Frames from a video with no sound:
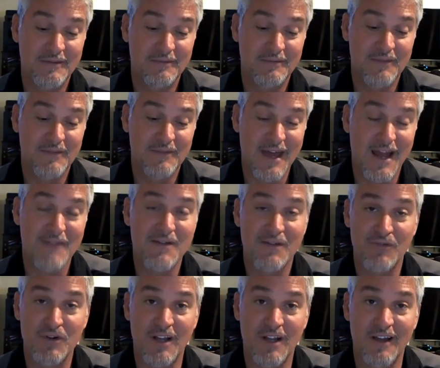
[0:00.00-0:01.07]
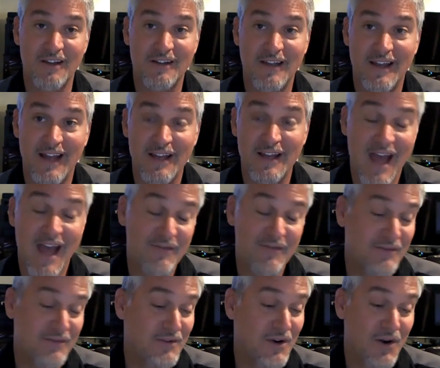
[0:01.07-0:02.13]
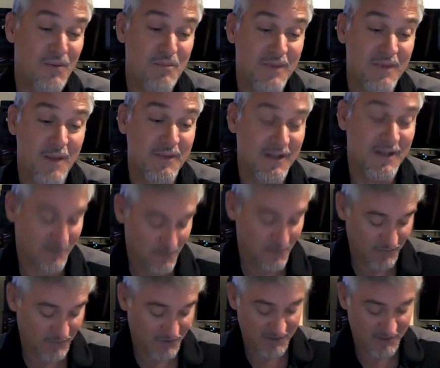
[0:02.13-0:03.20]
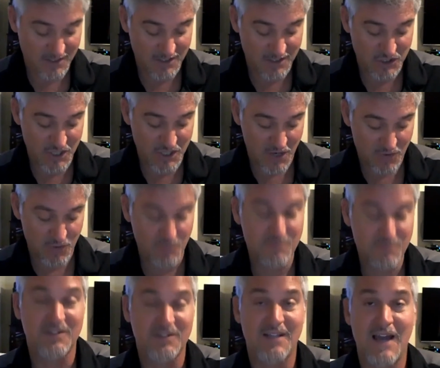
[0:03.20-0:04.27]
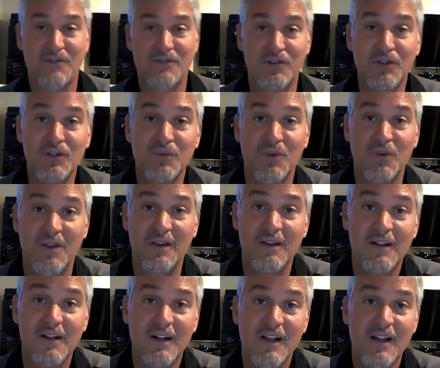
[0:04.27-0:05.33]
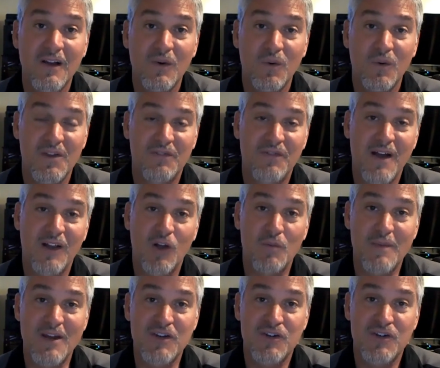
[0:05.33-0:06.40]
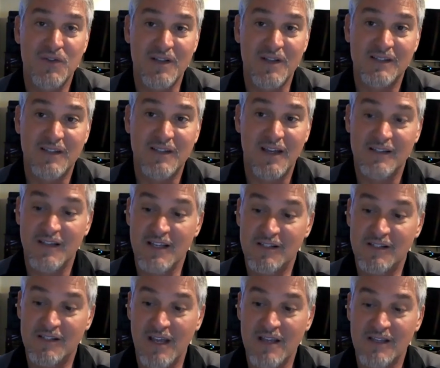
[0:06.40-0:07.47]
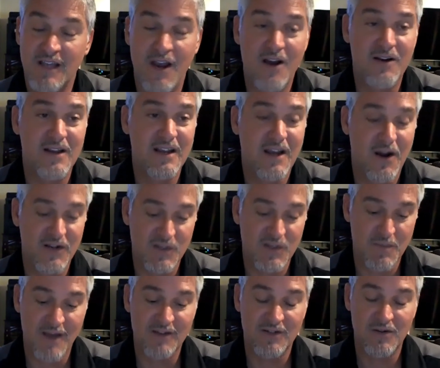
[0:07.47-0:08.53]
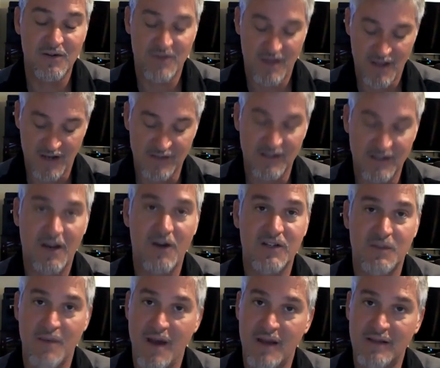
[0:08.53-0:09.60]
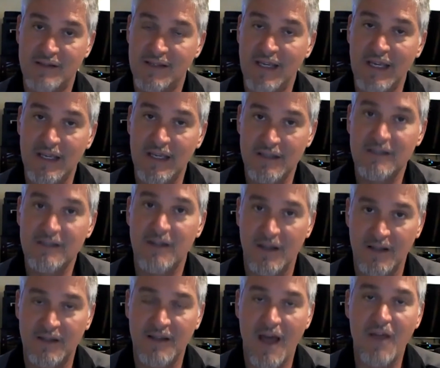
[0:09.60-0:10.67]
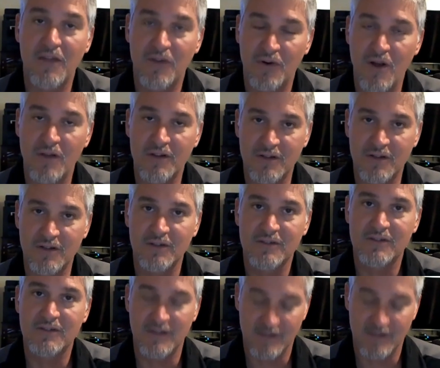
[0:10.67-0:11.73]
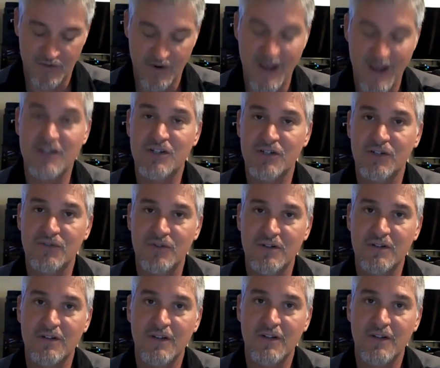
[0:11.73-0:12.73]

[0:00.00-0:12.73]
that I've ever done. And I'm going to go sit in a J group this afternoon with a fellow mentor that says he cares about two things. He cares about his kids, and now that they're all adults, his grandchildren,